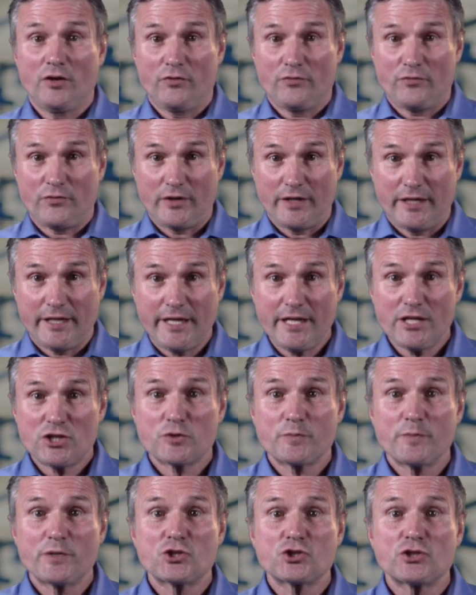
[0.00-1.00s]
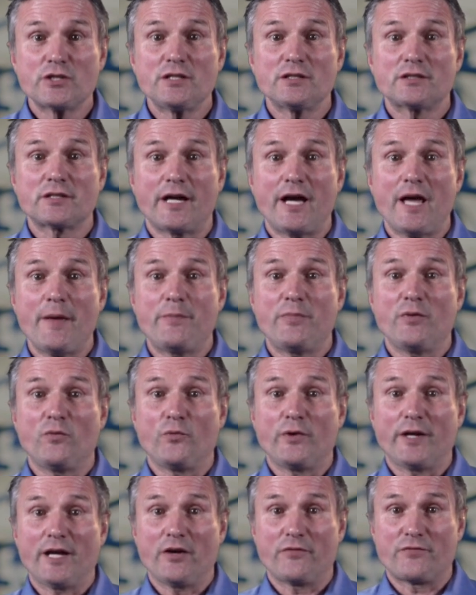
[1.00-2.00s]
For each machine type,
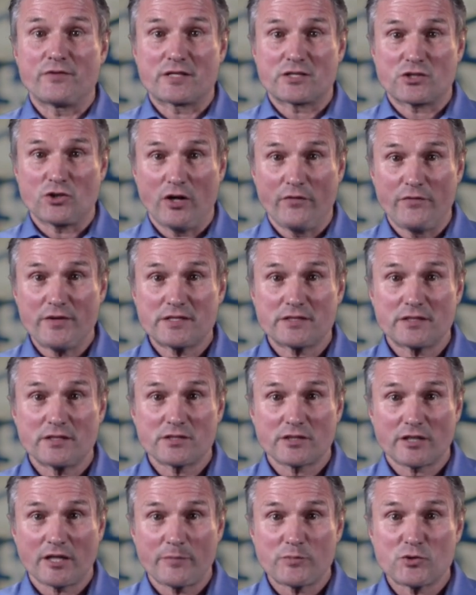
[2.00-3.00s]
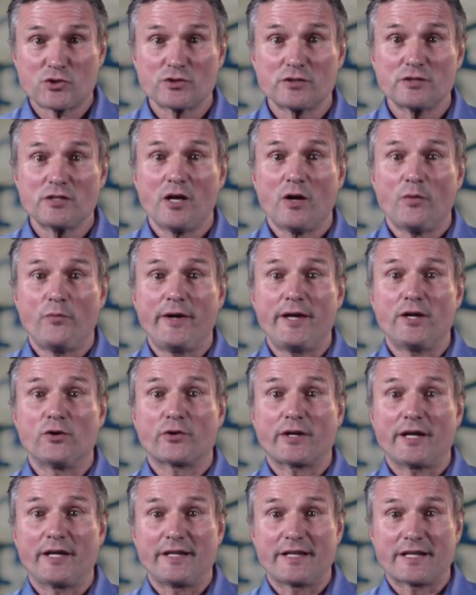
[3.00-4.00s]
we have a service description where you
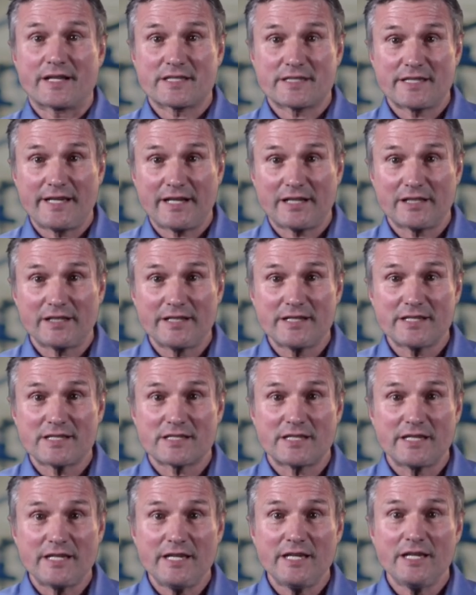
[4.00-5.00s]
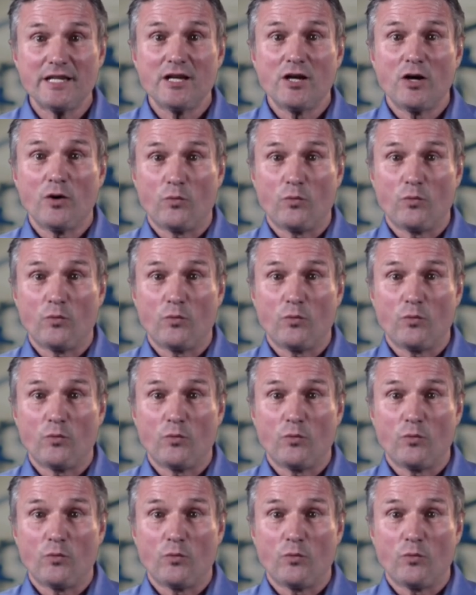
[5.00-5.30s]
can exactly see